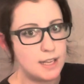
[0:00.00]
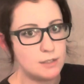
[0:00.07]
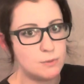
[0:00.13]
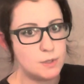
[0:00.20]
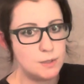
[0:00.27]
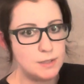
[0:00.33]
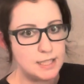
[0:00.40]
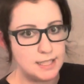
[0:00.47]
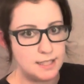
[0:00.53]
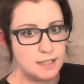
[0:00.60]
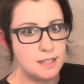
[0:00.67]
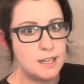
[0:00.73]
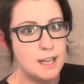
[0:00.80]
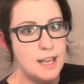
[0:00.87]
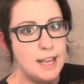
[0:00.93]
we need
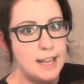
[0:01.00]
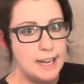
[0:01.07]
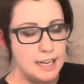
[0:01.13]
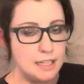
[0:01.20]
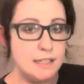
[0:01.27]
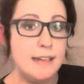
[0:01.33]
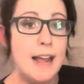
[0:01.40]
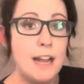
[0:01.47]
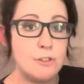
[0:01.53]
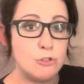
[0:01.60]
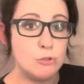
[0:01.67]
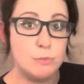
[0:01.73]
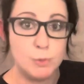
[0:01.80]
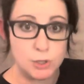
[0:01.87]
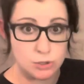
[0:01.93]
a natural
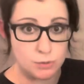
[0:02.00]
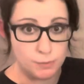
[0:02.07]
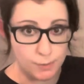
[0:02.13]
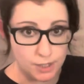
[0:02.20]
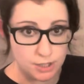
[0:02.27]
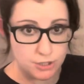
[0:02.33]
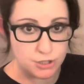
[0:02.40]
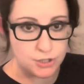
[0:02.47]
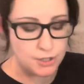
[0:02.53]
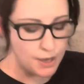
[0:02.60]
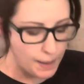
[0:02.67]
bristle brush.